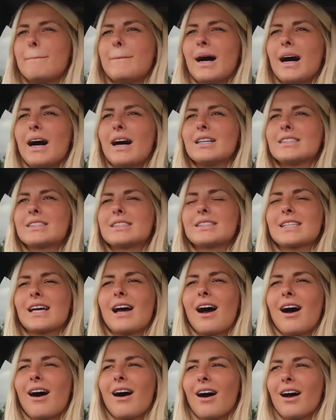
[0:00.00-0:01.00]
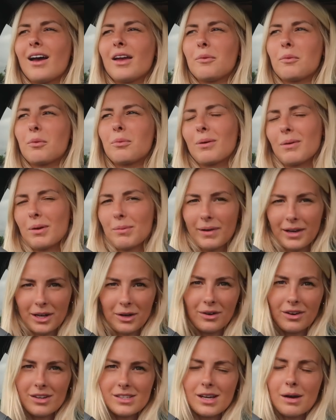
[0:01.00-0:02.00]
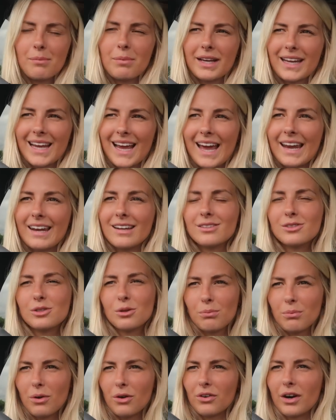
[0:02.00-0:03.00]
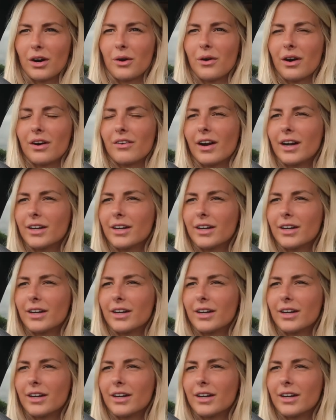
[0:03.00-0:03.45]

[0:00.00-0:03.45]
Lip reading: But I will probably pick you guys up again tomorrow, I